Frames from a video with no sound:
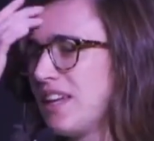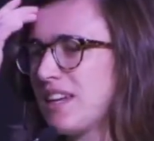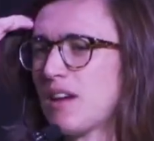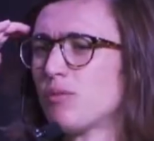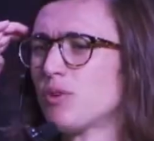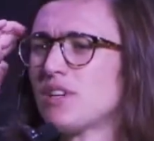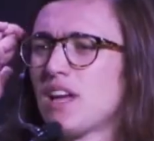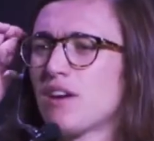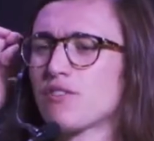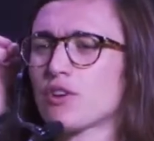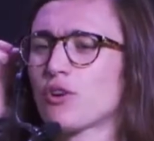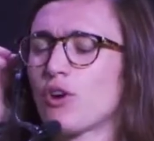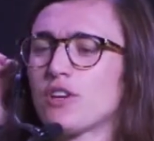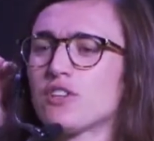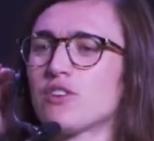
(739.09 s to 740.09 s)
That wouldn't have
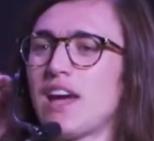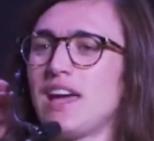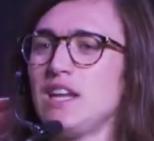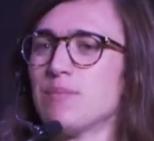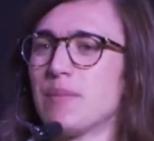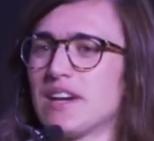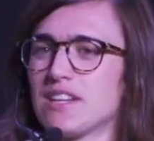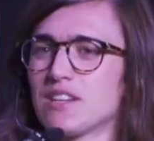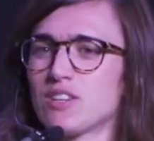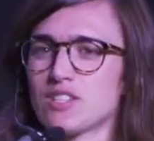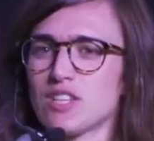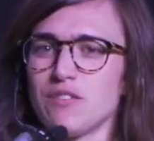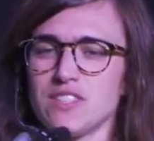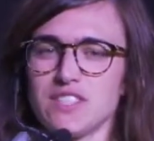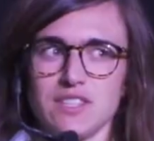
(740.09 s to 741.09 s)
occurred to anybody,
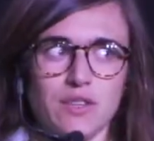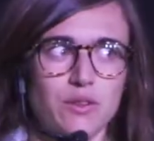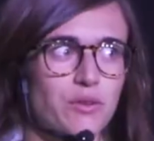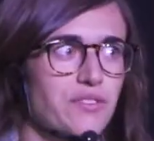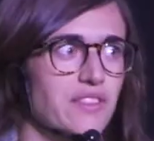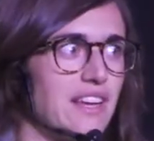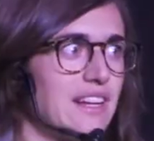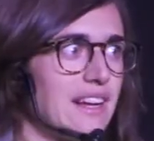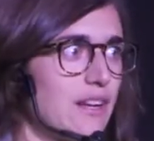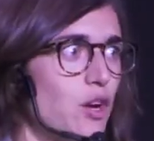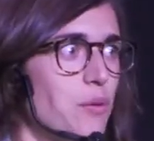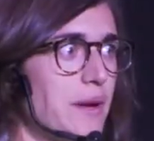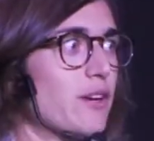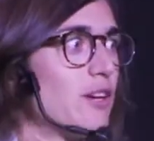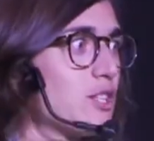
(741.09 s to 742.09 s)
because obviously you think like,
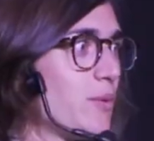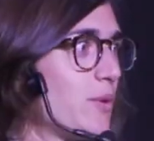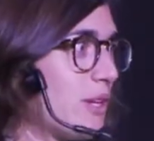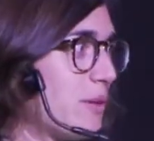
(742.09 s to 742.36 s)
oh my gosh, we